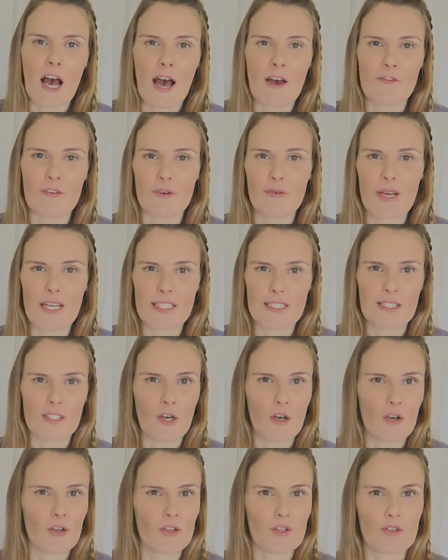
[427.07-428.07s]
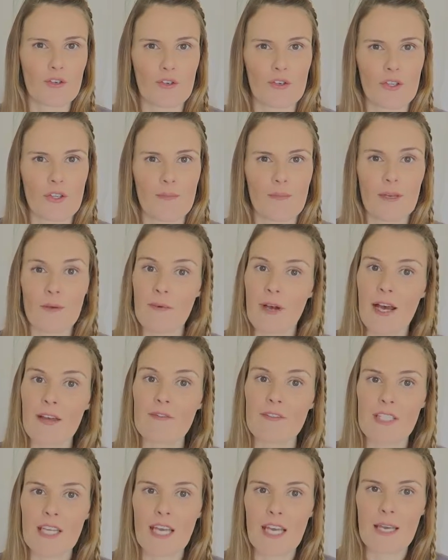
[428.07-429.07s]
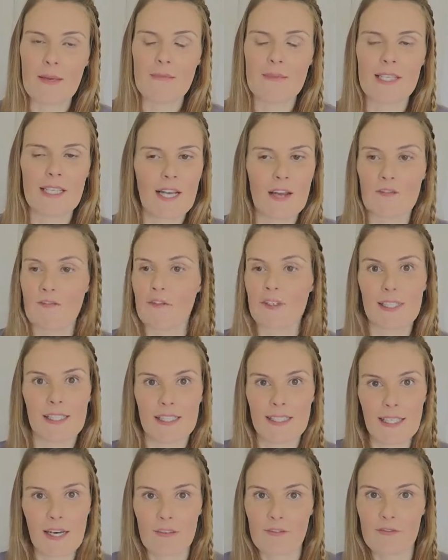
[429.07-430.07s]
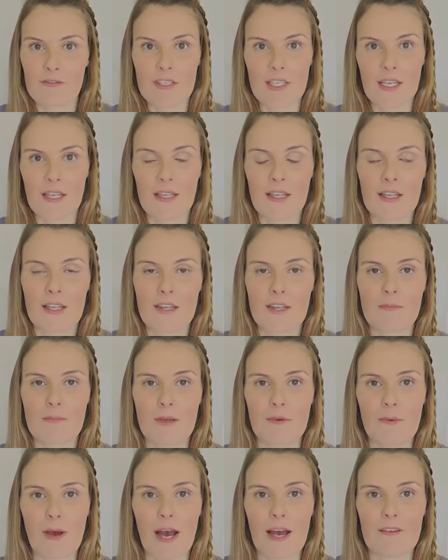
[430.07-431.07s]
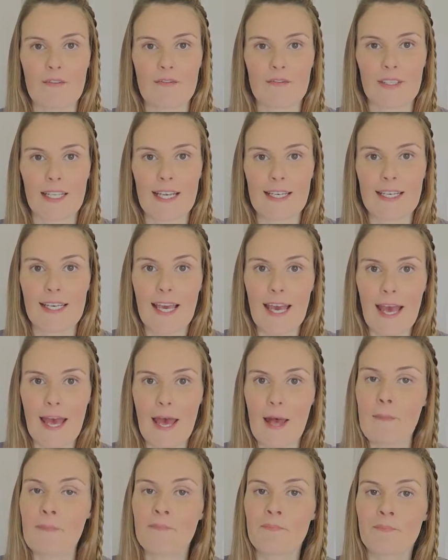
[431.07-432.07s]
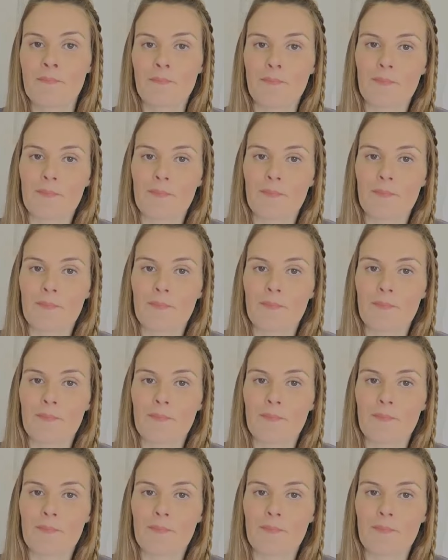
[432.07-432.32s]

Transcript: I've always gone through the midwife teams and I've really loved the midwife led care